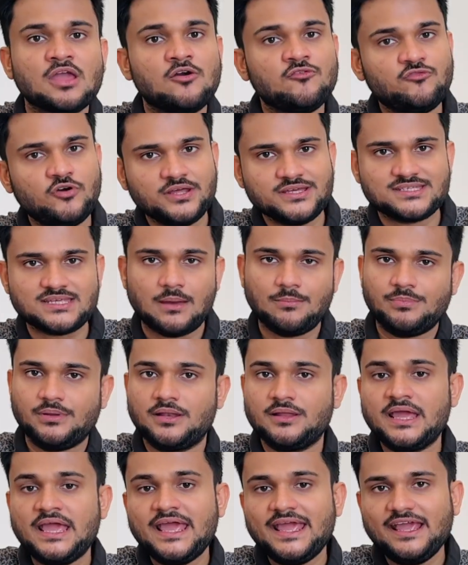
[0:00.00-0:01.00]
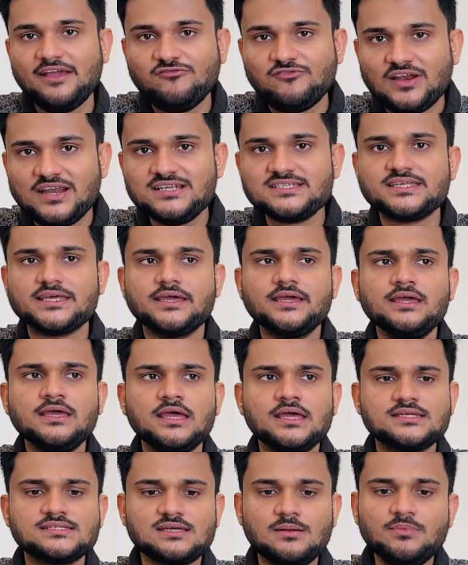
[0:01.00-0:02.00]
For example, if let's
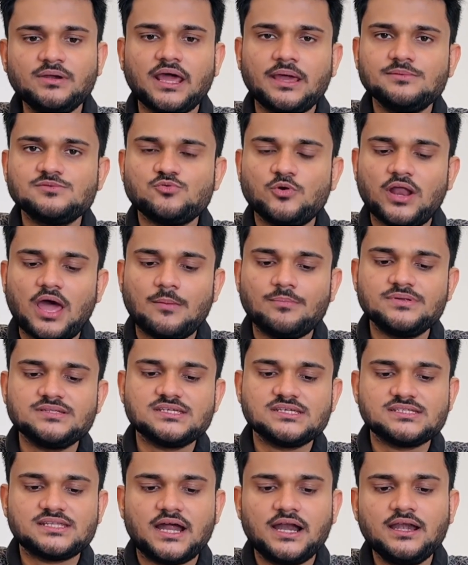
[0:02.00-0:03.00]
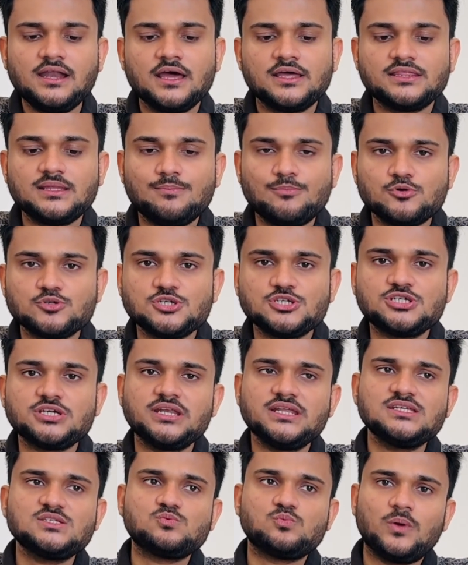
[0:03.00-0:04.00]
say sometimes what happens is that the
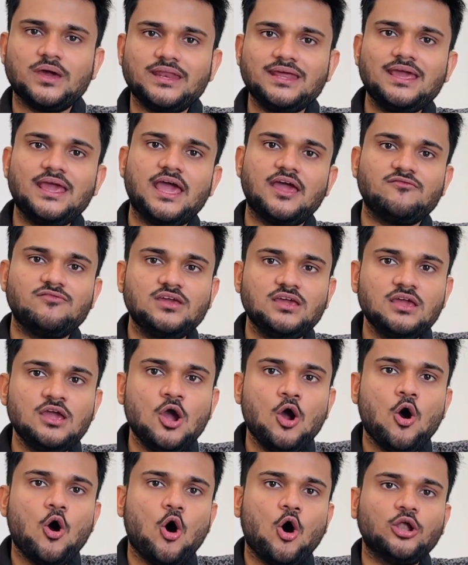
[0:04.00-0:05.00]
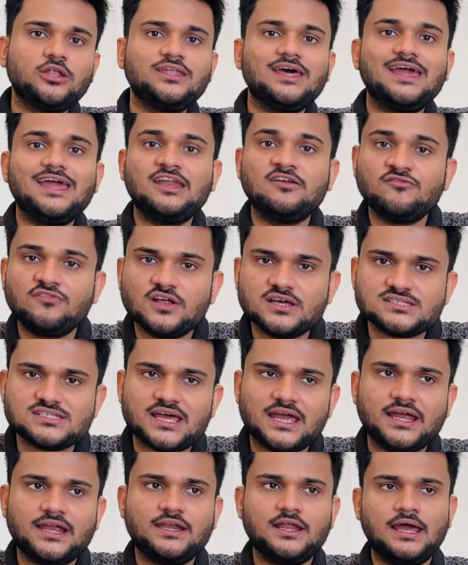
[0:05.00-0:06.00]
position is very heavy on the infra
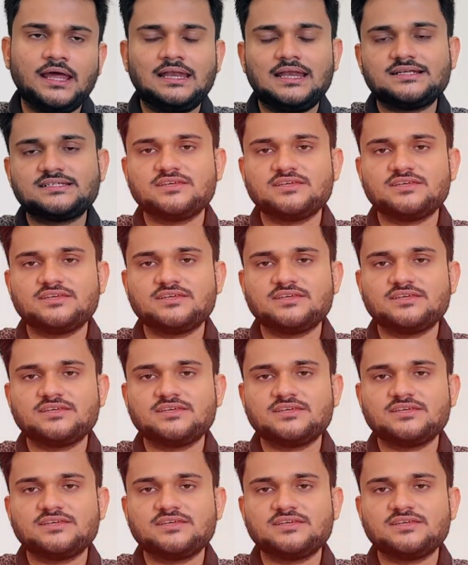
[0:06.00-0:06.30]
side, and let's